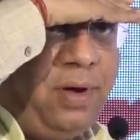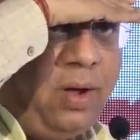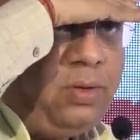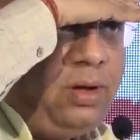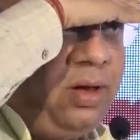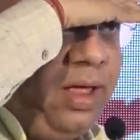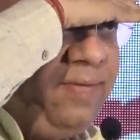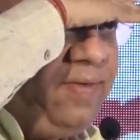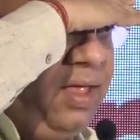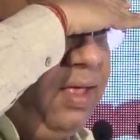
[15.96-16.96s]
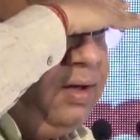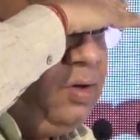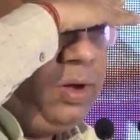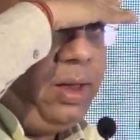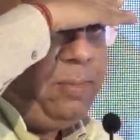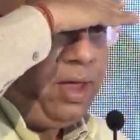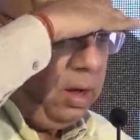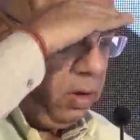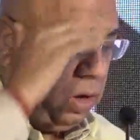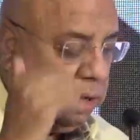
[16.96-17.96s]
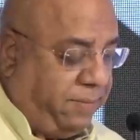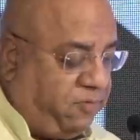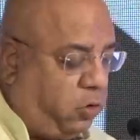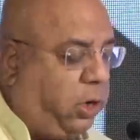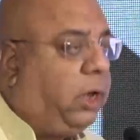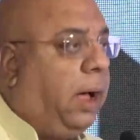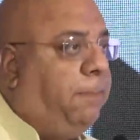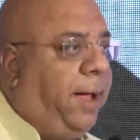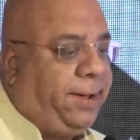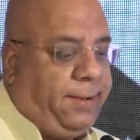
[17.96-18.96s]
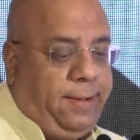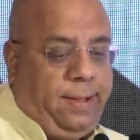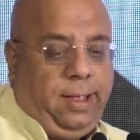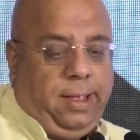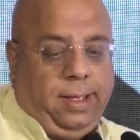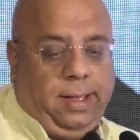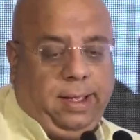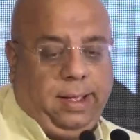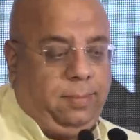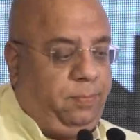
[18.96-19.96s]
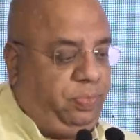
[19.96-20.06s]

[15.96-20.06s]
out, has he? To take, make a call. I'm sure he'll come back. Uh,